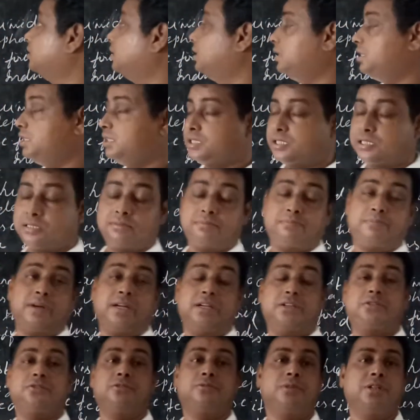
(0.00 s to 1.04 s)
It is
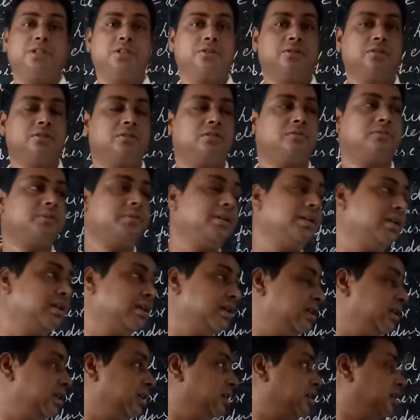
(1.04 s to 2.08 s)
part 2 video. We will
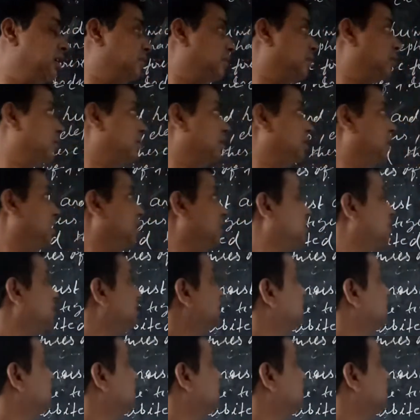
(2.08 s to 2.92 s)
learn here about that,